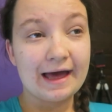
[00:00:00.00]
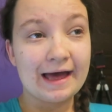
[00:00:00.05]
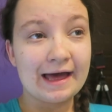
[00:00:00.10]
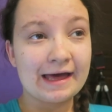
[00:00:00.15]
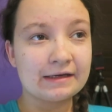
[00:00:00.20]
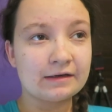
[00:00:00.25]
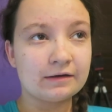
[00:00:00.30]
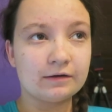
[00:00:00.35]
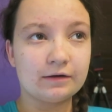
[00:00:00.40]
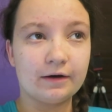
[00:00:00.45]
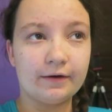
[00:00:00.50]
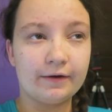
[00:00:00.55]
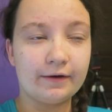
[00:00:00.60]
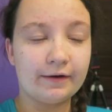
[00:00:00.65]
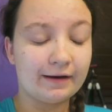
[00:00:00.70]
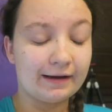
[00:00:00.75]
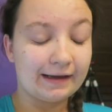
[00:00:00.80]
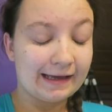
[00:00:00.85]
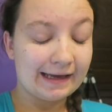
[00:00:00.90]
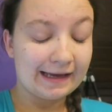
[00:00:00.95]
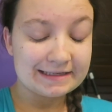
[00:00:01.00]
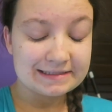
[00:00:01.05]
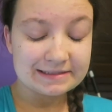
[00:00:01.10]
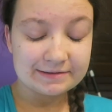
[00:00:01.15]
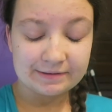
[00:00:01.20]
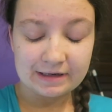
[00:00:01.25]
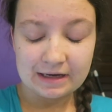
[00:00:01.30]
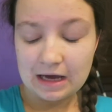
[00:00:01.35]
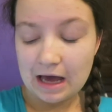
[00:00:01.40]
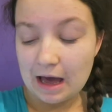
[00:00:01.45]
And I hate
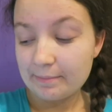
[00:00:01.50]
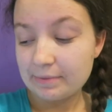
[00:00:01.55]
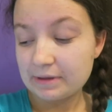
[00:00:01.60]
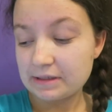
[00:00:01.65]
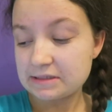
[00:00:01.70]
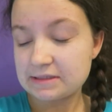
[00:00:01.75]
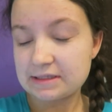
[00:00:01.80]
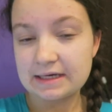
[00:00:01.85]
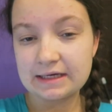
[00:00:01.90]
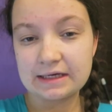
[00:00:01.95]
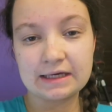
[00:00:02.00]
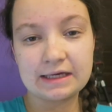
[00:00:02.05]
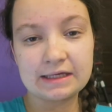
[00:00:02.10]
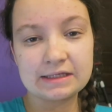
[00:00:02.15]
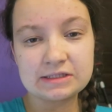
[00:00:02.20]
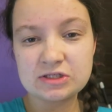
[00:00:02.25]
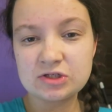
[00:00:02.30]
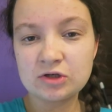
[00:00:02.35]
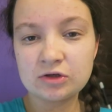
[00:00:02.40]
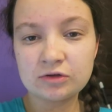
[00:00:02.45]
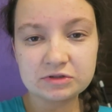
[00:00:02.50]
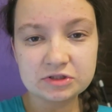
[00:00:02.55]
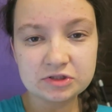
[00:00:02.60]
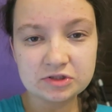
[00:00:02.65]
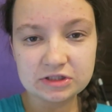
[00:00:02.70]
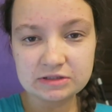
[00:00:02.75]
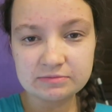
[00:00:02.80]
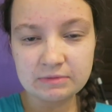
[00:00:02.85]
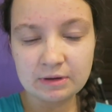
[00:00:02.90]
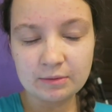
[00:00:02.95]
it when it happens. Like, it's not
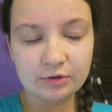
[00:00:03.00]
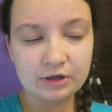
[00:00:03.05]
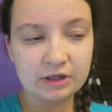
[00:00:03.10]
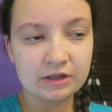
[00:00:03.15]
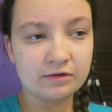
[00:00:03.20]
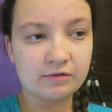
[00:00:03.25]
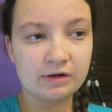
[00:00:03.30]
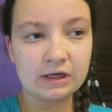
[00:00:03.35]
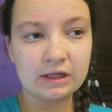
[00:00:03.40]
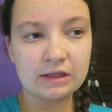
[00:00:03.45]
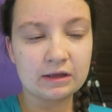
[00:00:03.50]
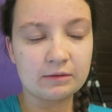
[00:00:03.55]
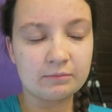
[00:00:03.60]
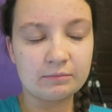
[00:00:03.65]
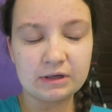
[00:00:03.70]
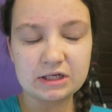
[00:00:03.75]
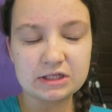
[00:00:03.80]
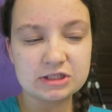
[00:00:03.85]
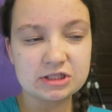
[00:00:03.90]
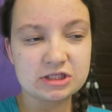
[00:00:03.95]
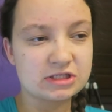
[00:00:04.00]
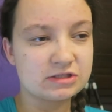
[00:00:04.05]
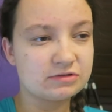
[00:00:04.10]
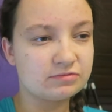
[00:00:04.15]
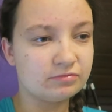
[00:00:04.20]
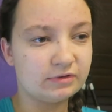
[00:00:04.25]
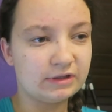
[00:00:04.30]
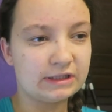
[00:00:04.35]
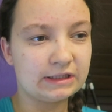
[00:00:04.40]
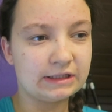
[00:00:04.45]
restricting my breathing or anything, but it's
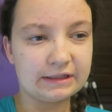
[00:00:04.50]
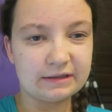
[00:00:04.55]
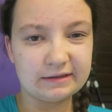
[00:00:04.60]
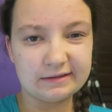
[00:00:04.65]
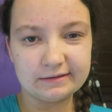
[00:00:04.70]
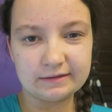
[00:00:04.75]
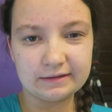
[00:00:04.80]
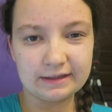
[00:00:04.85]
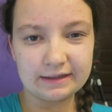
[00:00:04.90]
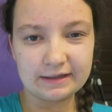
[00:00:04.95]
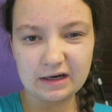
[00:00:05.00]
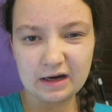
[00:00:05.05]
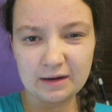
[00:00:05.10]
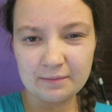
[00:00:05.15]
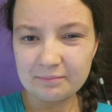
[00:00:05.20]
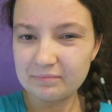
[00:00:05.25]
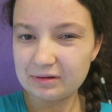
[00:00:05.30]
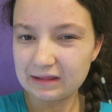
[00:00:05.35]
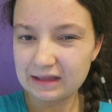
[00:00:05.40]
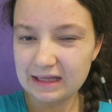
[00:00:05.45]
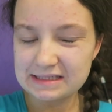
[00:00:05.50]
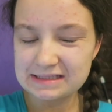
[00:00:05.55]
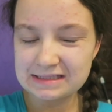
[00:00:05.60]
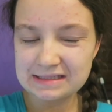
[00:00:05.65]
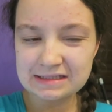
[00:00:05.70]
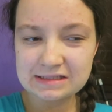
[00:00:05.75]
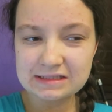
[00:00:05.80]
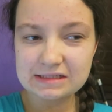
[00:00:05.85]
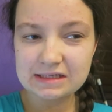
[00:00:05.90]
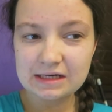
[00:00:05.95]
just really like
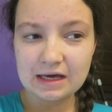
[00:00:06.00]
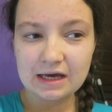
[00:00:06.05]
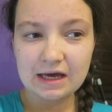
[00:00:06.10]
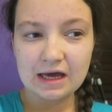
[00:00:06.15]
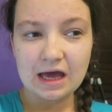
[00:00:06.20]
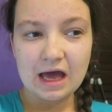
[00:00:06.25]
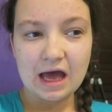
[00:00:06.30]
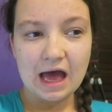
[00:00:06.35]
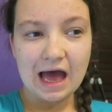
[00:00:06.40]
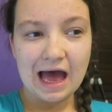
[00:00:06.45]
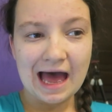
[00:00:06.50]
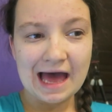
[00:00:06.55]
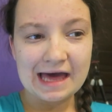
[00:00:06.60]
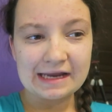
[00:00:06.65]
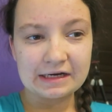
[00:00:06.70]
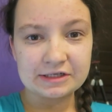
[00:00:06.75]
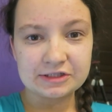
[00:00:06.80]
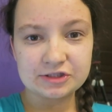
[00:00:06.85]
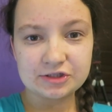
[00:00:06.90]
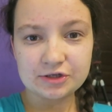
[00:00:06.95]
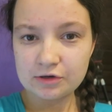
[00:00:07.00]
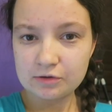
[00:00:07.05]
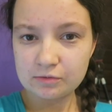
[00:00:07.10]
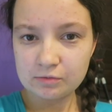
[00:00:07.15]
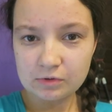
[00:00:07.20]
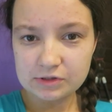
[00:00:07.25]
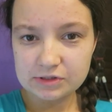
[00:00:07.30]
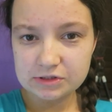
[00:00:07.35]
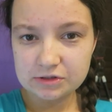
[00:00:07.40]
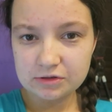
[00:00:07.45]
unpleasant. And I don't know
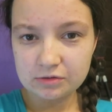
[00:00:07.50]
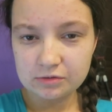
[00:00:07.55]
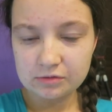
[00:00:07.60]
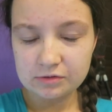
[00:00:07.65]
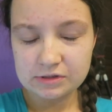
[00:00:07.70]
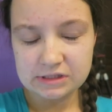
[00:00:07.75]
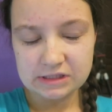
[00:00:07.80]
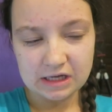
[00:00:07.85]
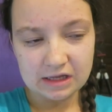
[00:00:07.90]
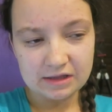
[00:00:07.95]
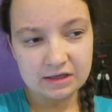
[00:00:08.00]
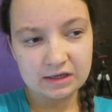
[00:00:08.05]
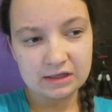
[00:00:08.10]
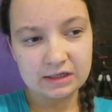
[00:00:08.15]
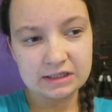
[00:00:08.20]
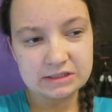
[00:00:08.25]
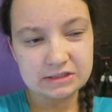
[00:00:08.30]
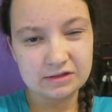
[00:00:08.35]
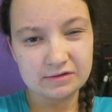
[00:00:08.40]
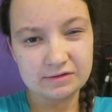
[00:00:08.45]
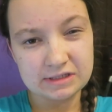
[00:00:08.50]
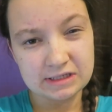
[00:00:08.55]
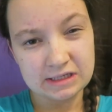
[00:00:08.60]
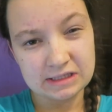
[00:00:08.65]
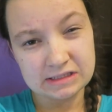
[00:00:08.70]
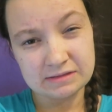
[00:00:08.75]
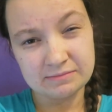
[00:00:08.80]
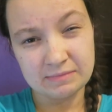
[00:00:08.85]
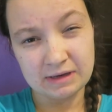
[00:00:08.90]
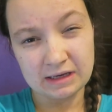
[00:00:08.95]
what's caused it. I think I need to go and
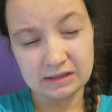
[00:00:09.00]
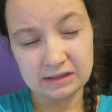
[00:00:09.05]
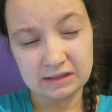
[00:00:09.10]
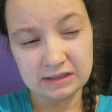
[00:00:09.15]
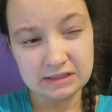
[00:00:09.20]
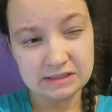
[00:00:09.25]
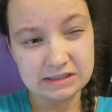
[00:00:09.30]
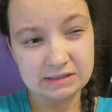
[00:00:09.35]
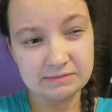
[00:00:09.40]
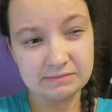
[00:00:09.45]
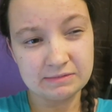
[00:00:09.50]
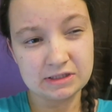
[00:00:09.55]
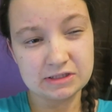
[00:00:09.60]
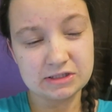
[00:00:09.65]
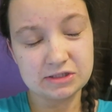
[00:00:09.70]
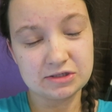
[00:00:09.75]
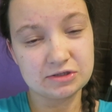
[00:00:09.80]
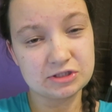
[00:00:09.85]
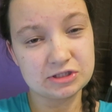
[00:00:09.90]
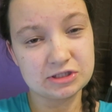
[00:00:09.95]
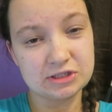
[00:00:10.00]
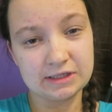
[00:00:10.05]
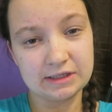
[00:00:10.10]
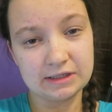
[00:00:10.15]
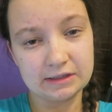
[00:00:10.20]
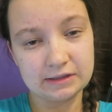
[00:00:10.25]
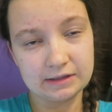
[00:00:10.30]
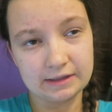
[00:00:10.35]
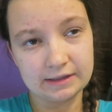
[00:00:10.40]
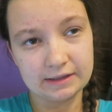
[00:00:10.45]
take some magnesium. That's
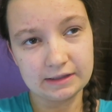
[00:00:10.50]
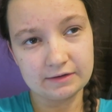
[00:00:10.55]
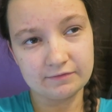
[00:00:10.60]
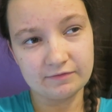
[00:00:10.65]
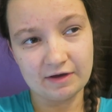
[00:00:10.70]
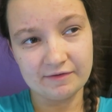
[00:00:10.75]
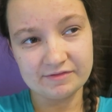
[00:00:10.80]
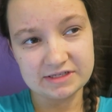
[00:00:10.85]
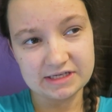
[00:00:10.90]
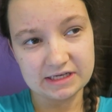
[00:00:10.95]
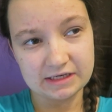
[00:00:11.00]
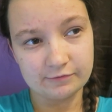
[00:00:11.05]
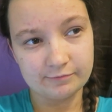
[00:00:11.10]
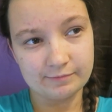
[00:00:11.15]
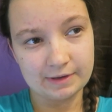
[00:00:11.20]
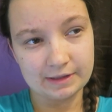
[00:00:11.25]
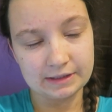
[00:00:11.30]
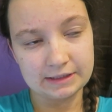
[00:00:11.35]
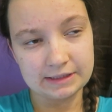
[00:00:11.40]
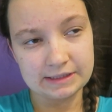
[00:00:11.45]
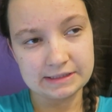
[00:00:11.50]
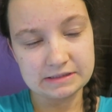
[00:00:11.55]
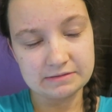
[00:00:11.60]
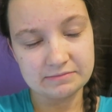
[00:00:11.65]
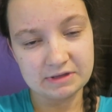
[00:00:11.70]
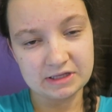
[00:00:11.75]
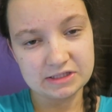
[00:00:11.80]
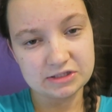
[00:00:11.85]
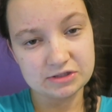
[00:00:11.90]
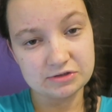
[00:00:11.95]
usually like, if I haven't taken enough
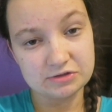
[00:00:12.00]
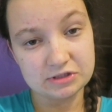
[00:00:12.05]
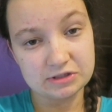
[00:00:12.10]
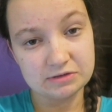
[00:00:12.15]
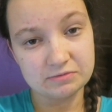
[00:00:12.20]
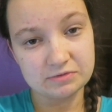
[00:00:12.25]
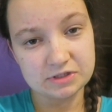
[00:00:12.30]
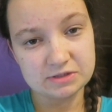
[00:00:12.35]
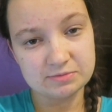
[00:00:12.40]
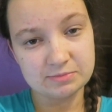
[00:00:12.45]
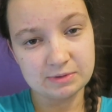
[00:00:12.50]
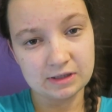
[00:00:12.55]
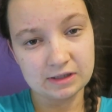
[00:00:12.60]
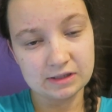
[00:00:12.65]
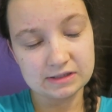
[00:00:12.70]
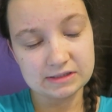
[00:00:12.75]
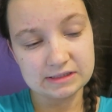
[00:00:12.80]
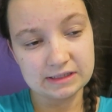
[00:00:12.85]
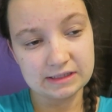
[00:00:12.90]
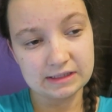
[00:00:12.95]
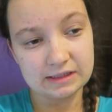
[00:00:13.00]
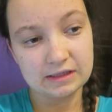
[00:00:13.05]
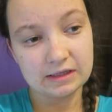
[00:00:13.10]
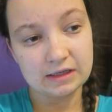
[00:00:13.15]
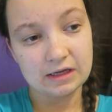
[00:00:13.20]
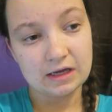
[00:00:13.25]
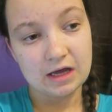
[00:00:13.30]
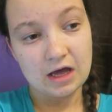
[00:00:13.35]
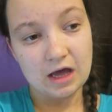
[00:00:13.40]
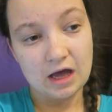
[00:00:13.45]
magnesium, that's usually what sparks it.
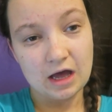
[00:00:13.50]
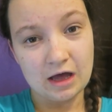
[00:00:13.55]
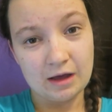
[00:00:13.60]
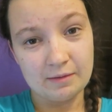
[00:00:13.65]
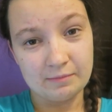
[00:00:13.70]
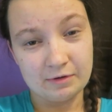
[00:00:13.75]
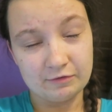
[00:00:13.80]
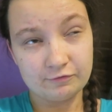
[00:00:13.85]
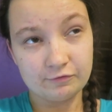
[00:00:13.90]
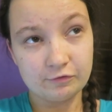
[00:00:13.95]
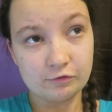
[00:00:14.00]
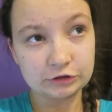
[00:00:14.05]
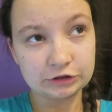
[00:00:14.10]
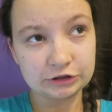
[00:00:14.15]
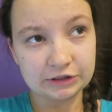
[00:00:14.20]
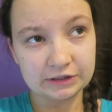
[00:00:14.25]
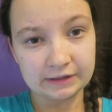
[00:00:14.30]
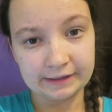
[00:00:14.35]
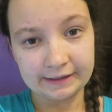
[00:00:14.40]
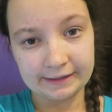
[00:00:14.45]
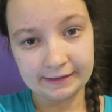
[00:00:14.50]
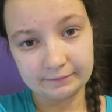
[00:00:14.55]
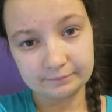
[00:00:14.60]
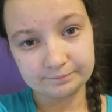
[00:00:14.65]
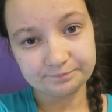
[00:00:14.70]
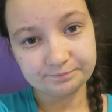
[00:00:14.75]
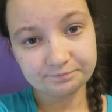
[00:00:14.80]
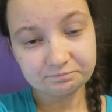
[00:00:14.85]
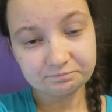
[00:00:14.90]
Unfortunately,